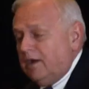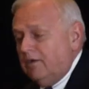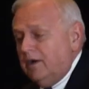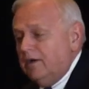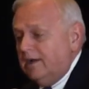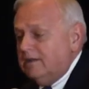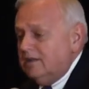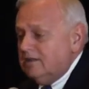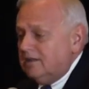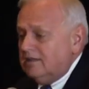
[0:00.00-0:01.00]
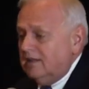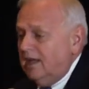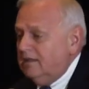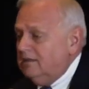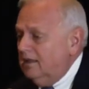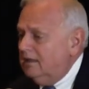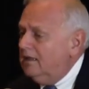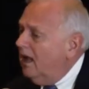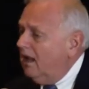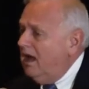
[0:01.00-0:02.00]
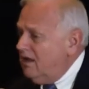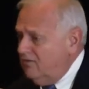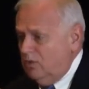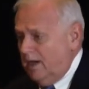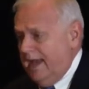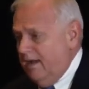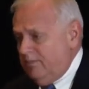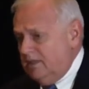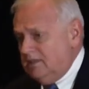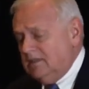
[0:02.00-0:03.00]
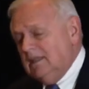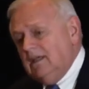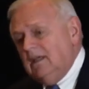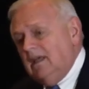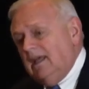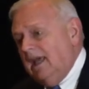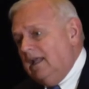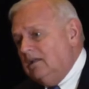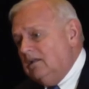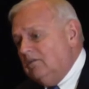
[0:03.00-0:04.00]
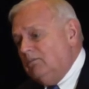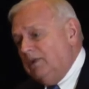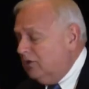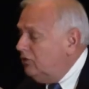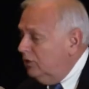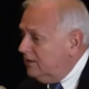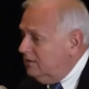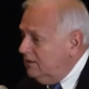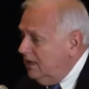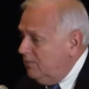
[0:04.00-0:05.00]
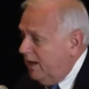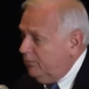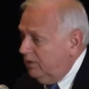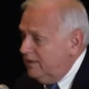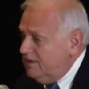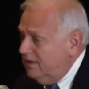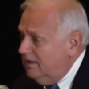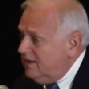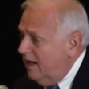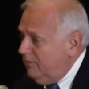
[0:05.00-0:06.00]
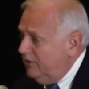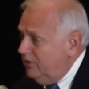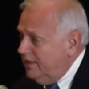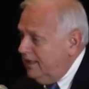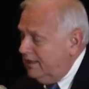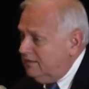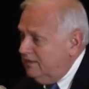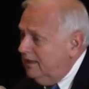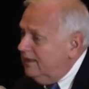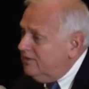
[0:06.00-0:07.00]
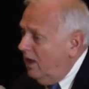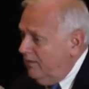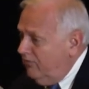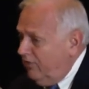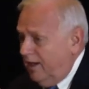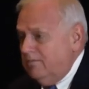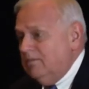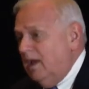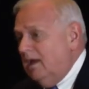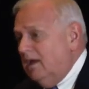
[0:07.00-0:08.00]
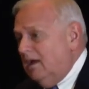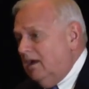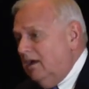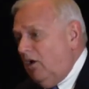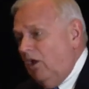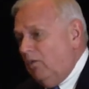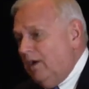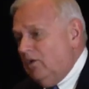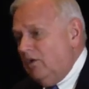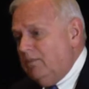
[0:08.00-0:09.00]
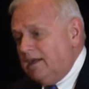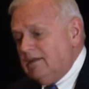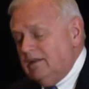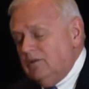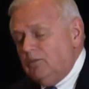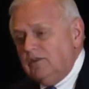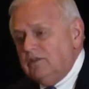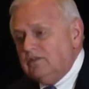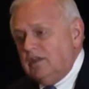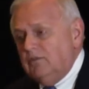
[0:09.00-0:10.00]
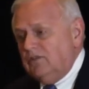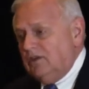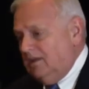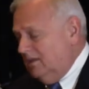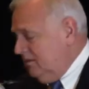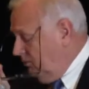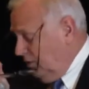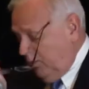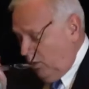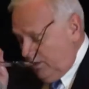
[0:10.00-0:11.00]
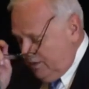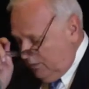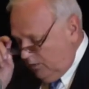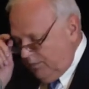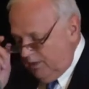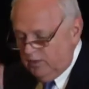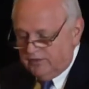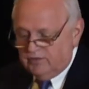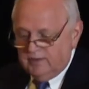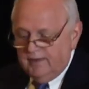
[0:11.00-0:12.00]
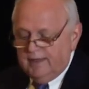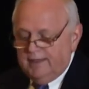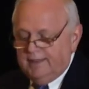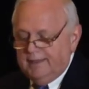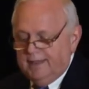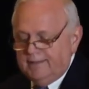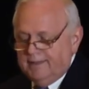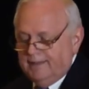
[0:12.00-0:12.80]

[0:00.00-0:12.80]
my career in 1968, and a lot of what happened and been good about policing has happened during that time frame, all the way going back to the President's Commission reports that were published in